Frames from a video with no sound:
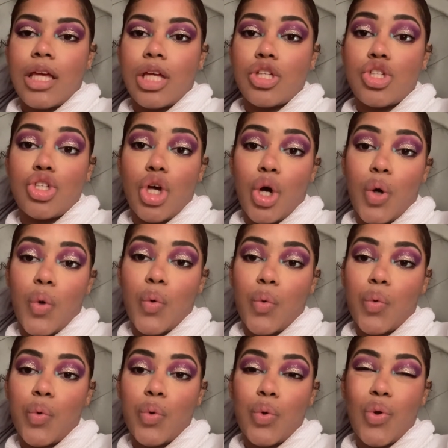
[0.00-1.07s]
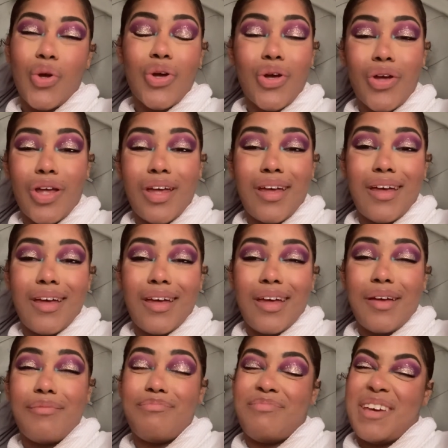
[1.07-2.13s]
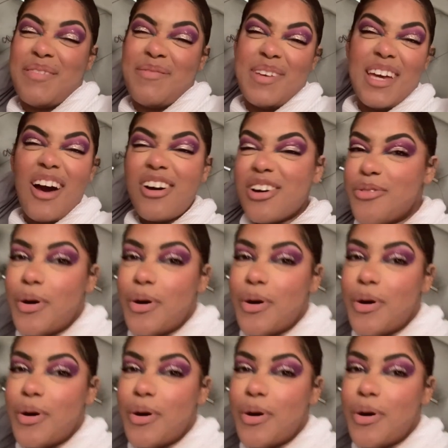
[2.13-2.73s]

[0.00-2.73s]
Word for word: So maybe y'all could